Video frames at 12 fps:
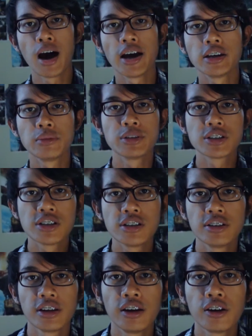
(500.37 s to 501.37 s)

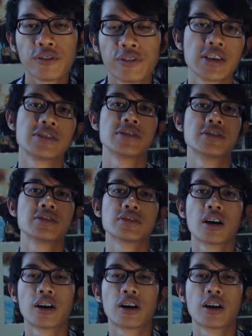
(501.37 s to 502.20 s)
Mind-machine interfaces